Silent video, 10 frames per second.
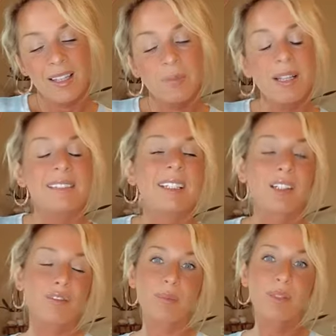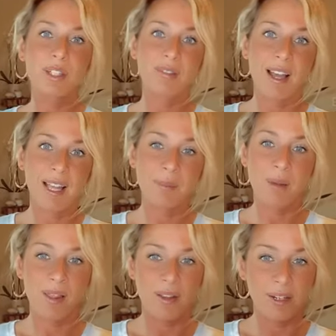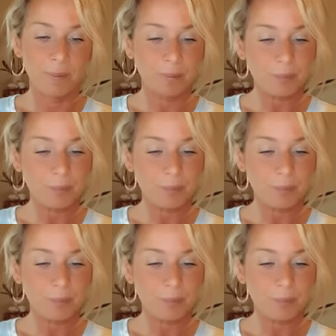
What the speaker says: Blessing from the Divine Mother.